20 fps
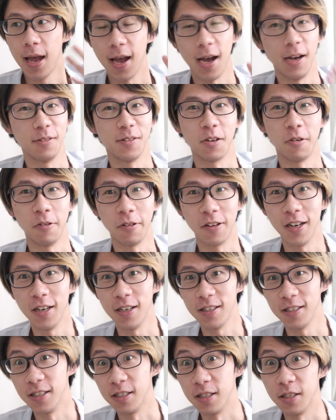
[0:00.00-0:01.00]
How's it going,
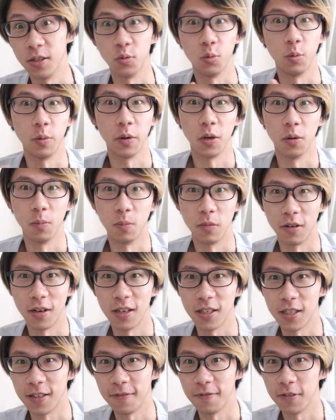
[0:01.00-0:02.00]
guys? This is Rio
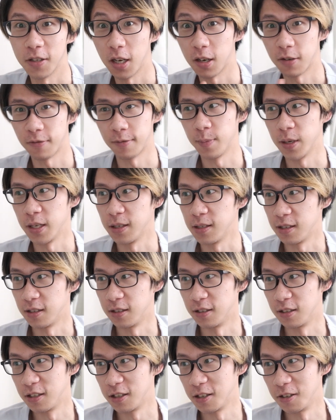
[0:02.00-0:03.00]
Murata, photographer based
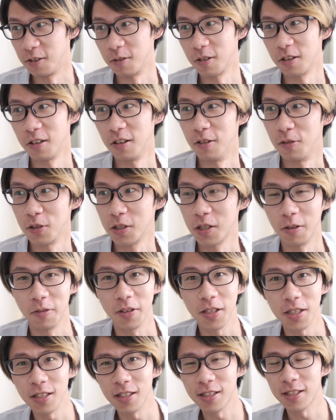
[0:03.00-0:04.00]
in Tokyo. So
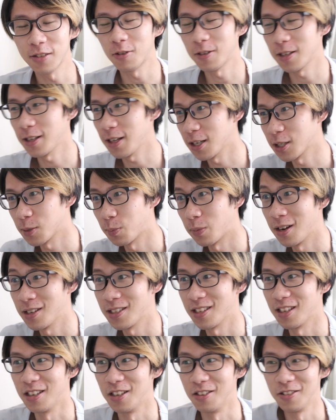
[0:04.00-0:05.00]
this is sort of like a
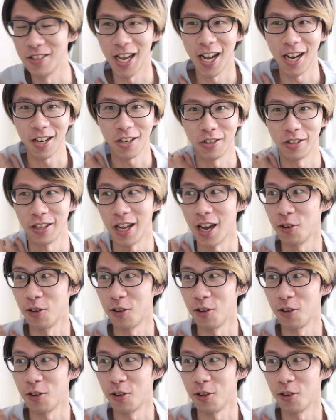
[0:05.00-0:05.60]
surprising news actually.